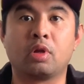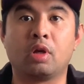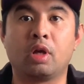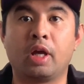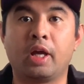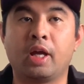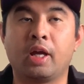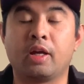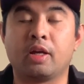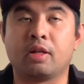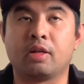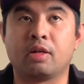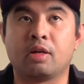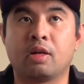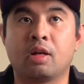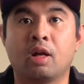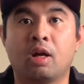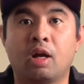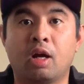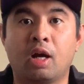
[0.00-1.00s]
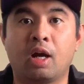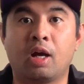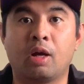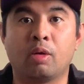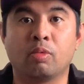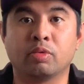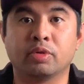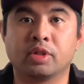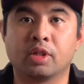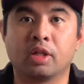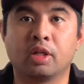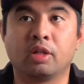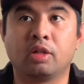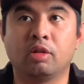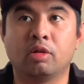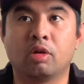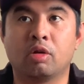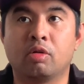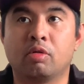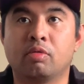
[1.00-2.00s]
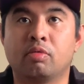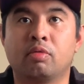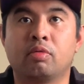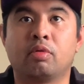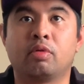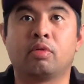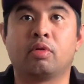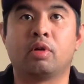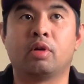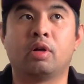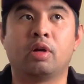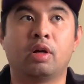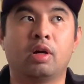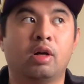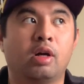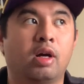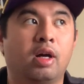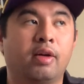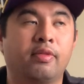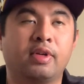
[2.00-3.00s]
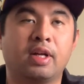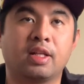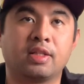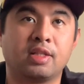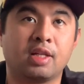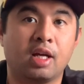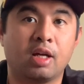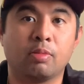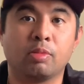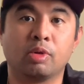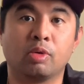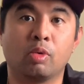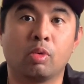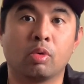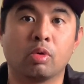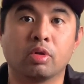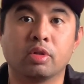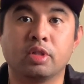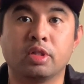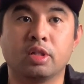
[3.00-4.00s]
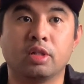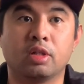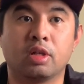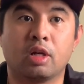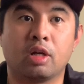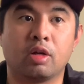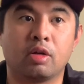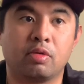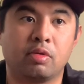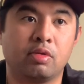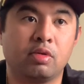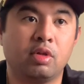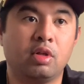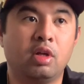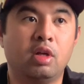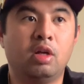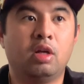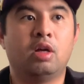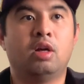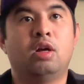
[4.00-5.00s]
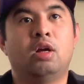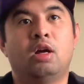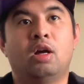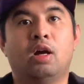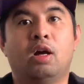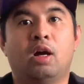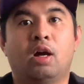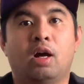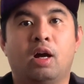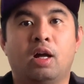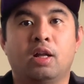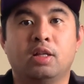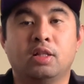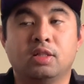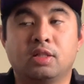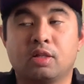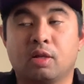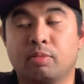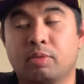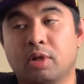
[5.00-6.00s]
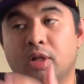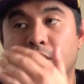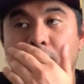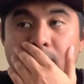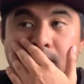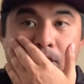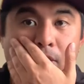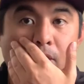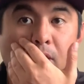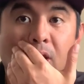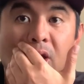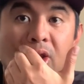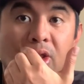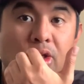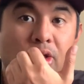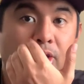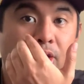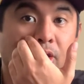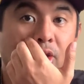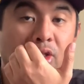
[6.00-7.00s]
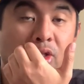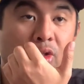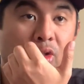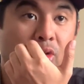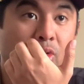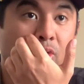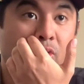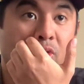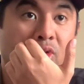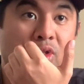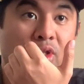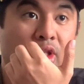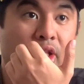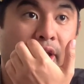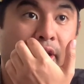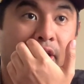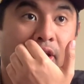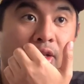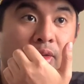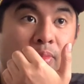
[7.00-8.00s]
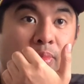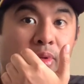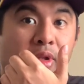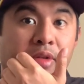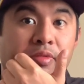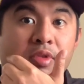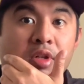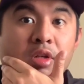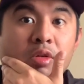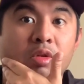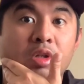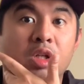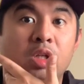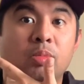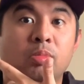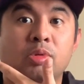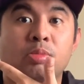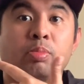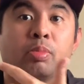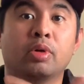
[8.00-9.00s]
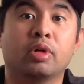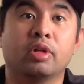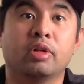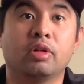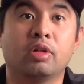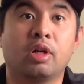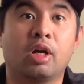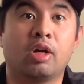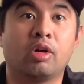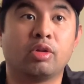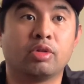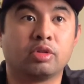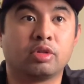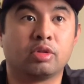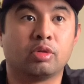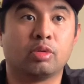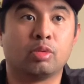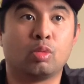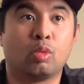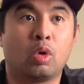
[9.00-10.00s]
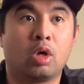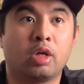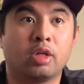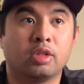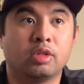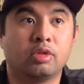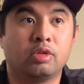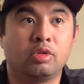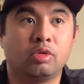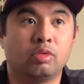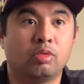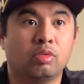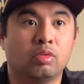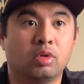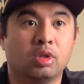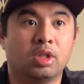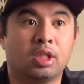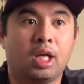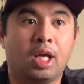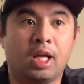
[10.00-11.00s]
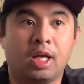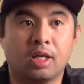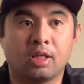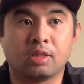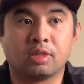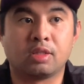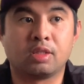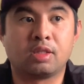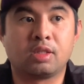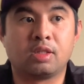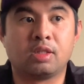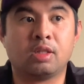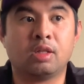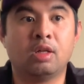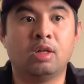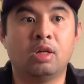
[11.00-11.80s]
And I was like, I've got time in quarantine now. I need something else other to do than play video games, but I also wanted to enhance